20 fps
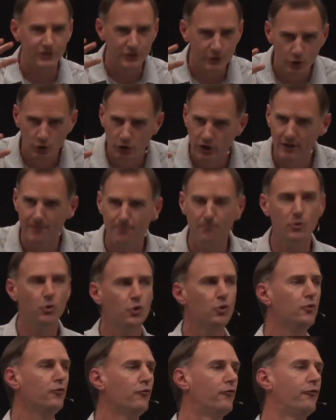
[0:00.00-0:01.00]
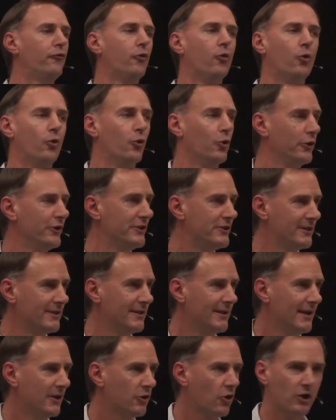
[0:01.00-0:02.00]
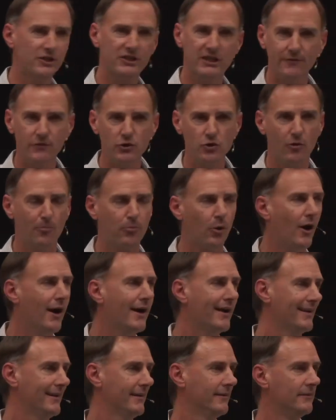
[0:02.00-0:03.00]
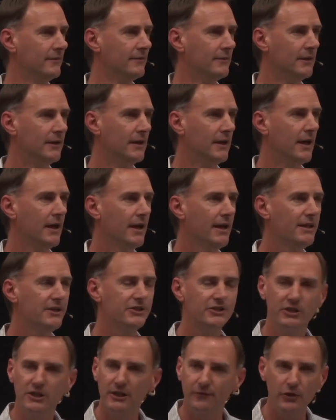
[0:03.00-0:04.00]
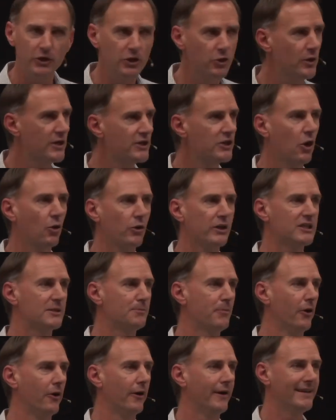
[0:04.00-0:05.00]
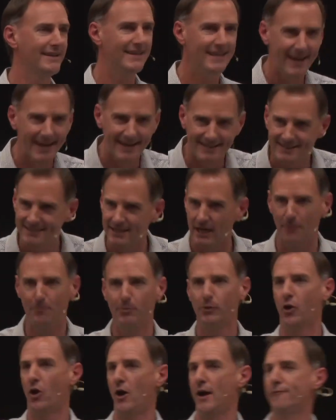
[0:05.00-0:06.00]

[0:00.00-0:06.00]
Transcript: you can move forward. God's given you a brain. He's given you His Holy Spirit. Yes, apply